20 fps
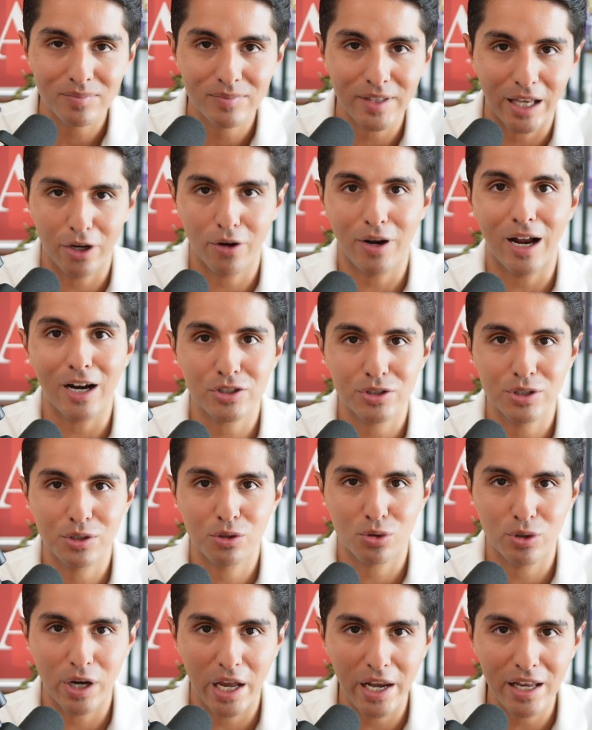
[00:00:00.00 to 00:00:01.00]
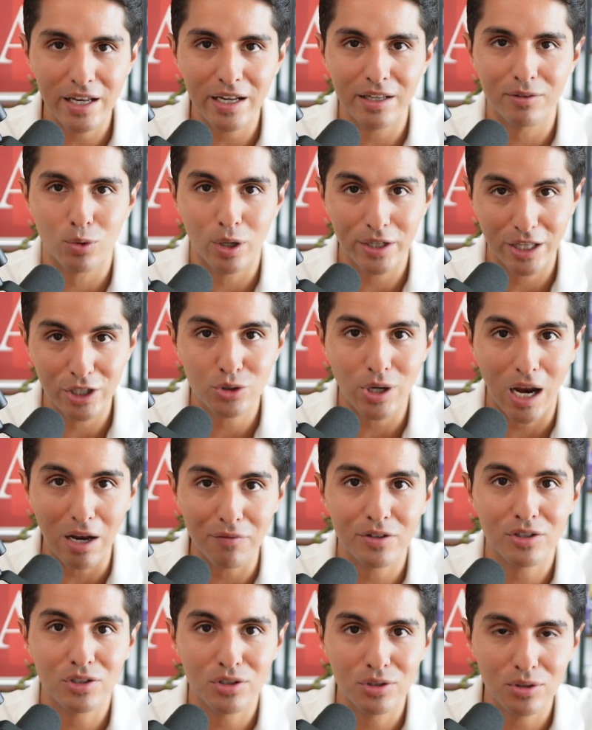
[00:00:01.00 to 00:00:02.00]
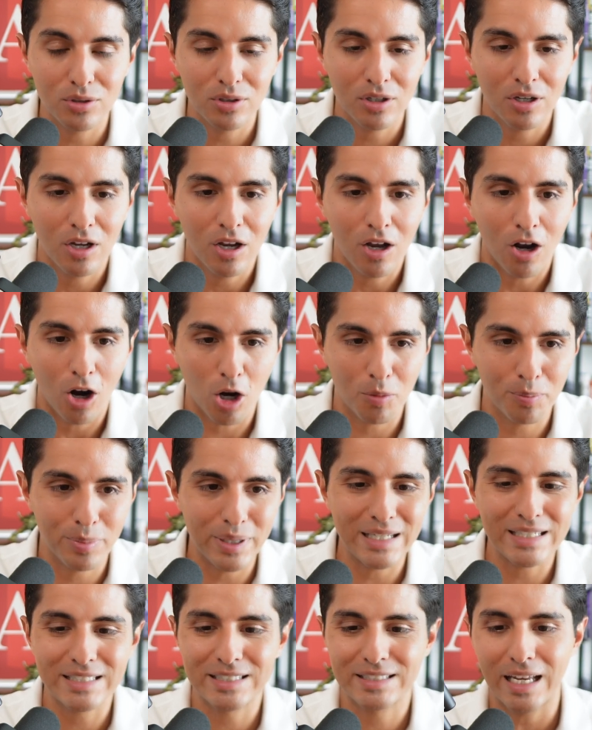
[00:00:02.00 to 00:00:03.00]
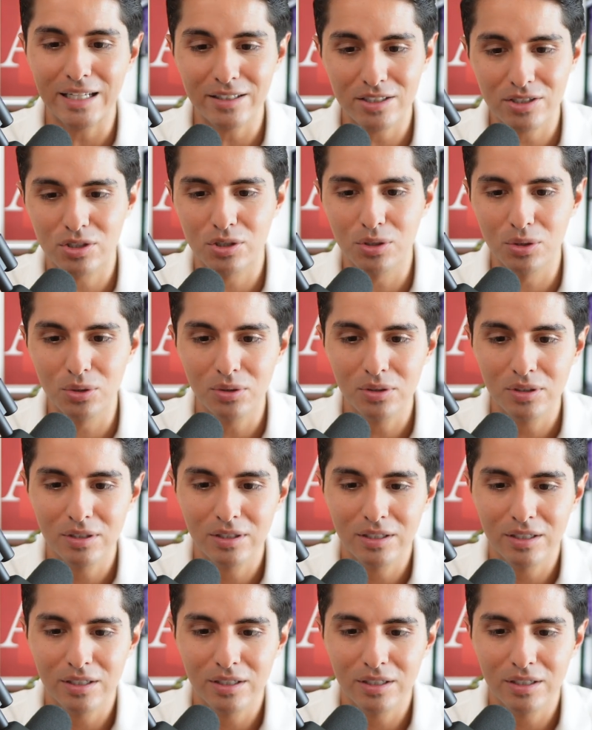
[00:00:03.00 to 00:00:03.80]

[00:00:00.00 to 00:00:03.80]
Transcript: that you're actually creating and running traffic to are being sent to